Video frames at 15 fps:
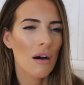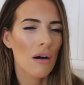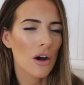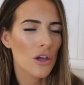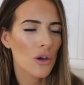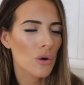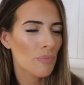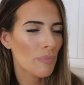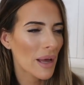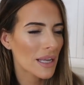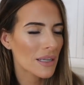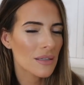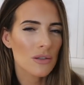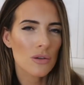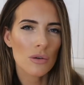"Oh,
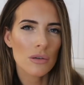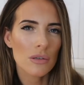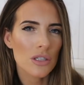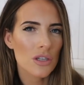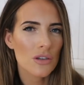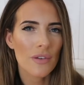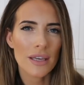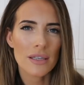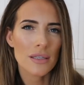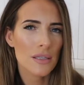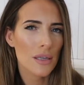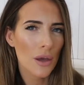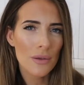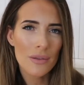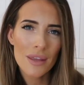your duvet's
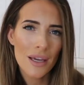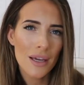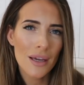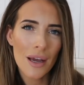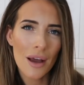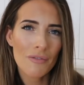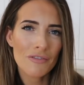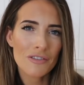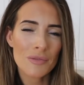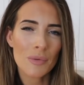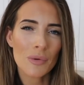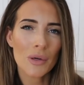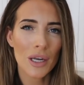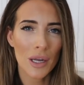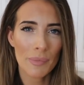so thick and
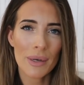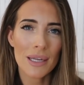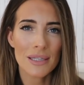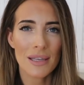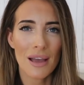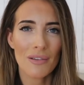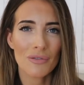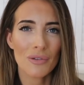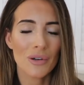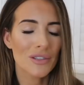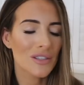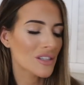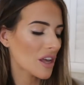comfortable, can I please have one?"